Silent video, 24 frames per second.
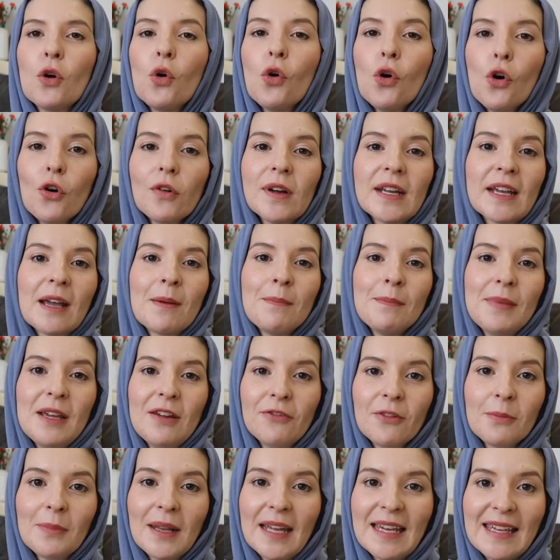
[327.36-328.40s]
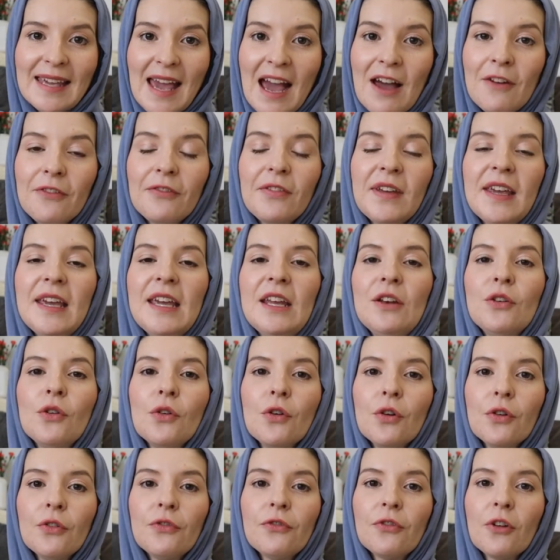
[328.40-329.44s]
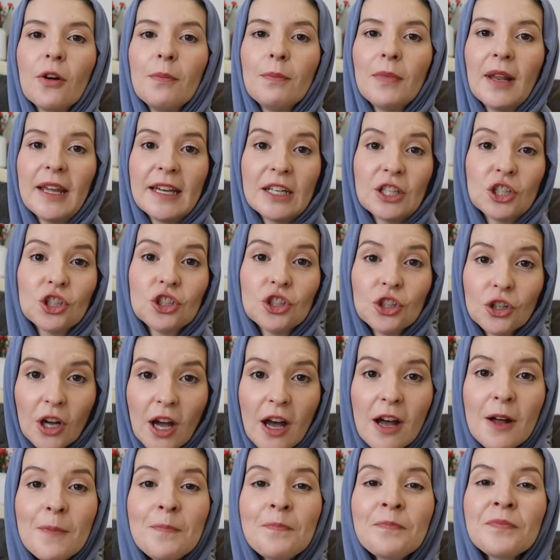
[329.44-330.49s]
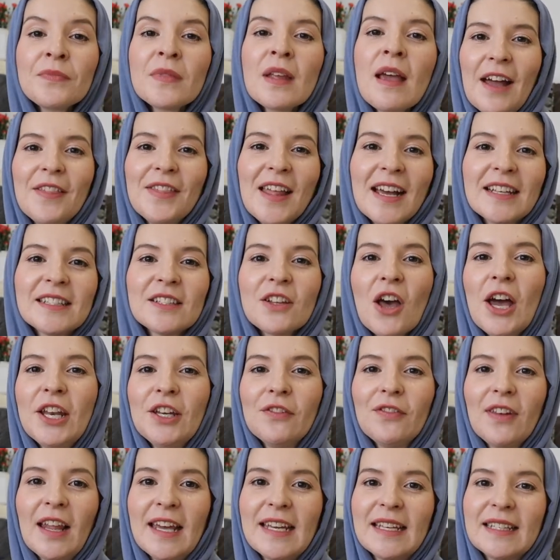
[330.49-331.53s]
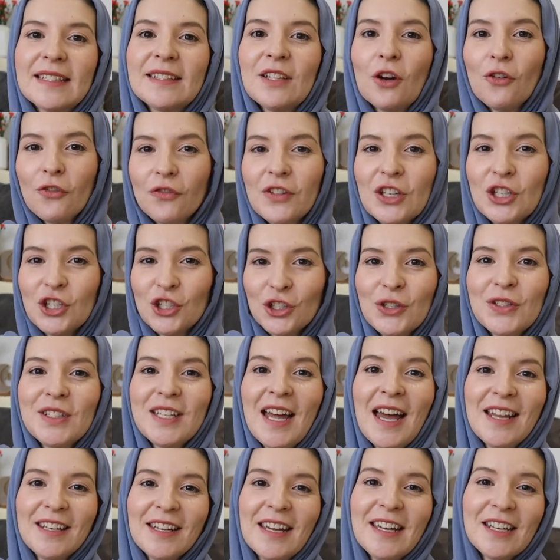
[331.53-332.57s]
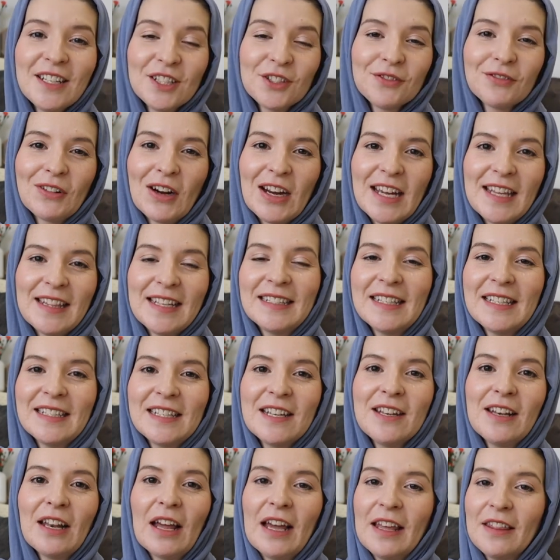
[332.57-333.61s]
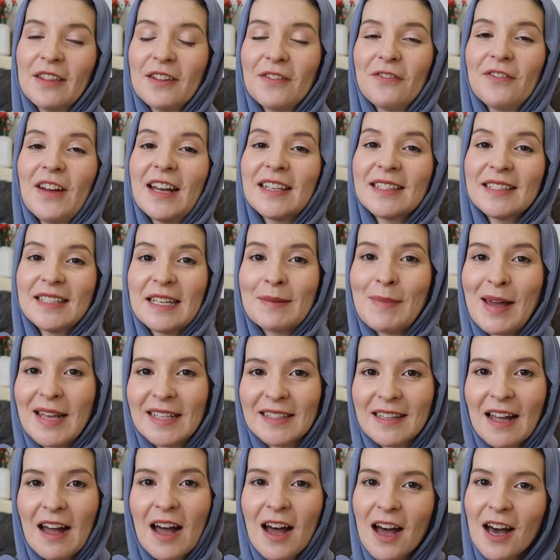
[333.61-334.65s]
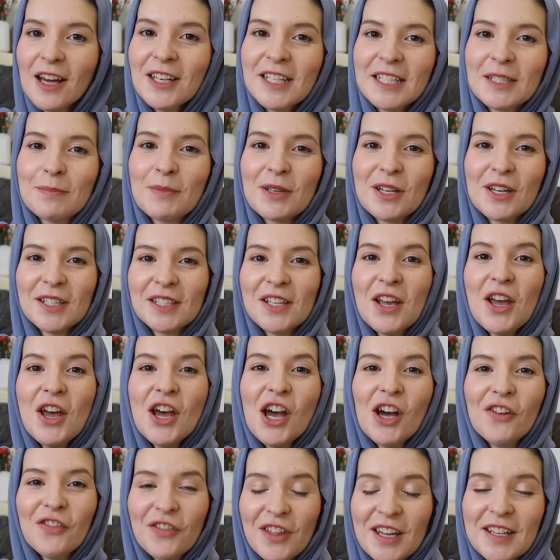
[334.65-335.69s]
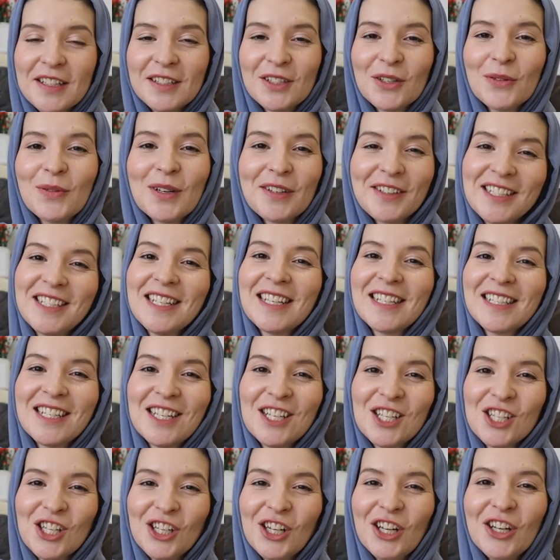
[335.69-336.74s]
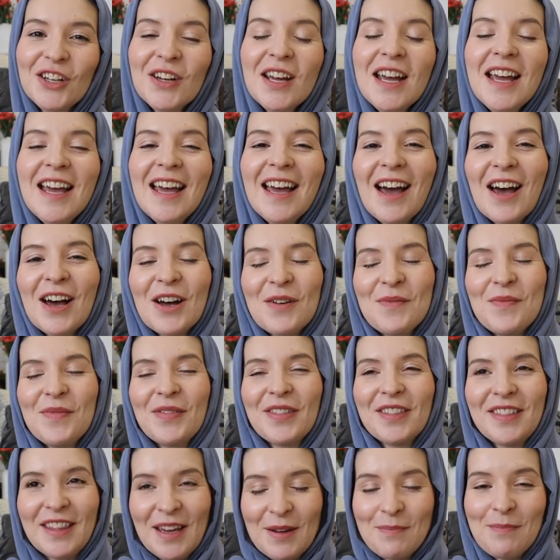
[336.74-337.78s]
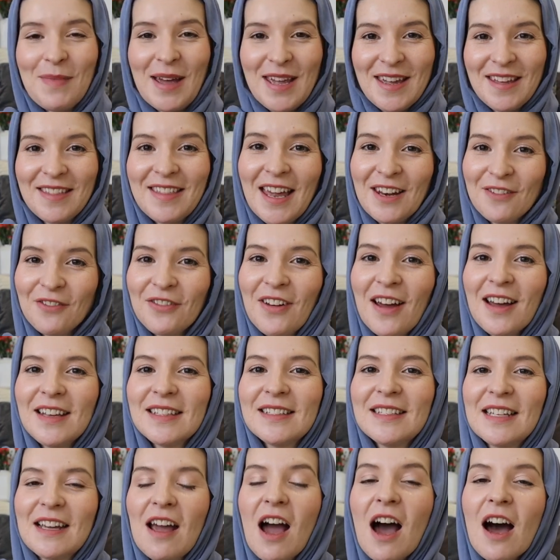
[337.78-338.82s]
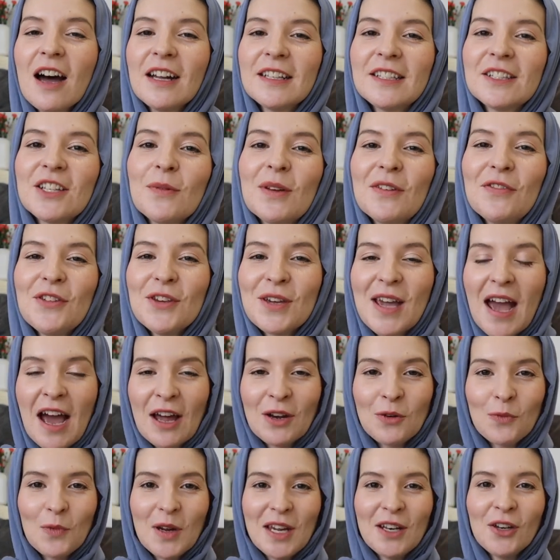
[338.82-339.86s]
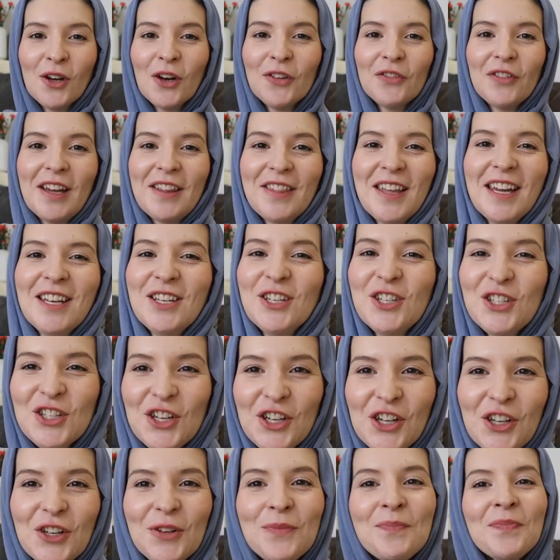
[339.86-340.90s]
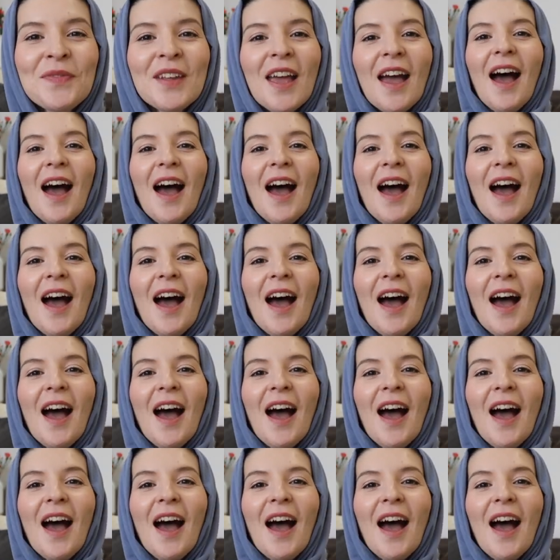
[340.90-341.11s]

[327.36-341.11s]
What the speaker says: or it can be from like caffeine or from like sugar. And that's kind of like self-induced headaches, right? This isn't like that fasting makes that hard. It's because of things that we're addicted to that make then fasting hard. So if you can wean off it, then do.